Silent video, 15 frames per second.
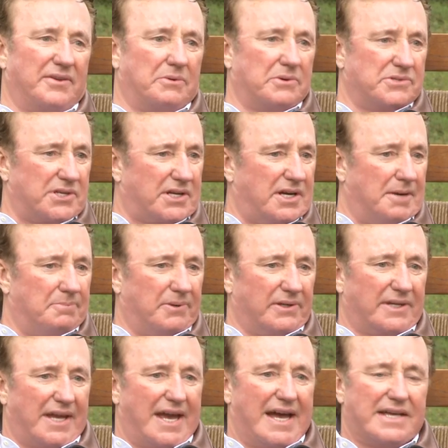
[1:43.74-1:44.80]
There was a couple
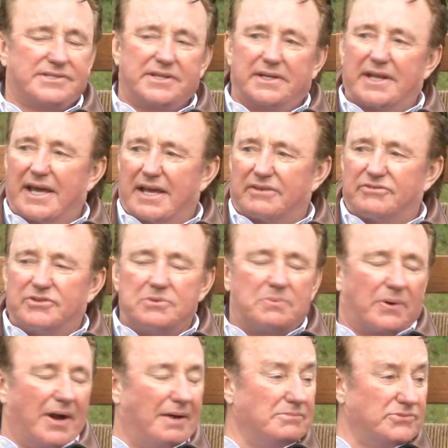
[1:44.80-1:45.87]
of guys that had a few
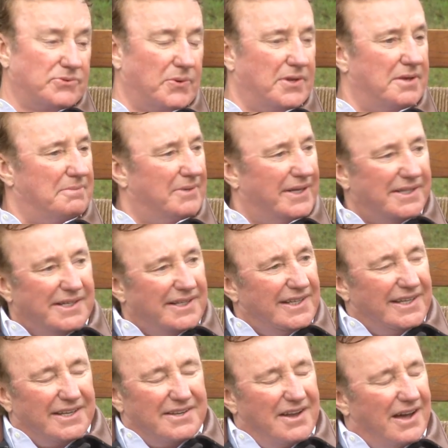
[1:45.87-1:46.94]
problems with it, but
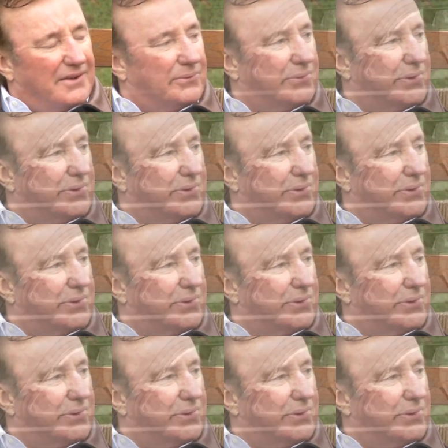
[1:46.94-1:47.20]
not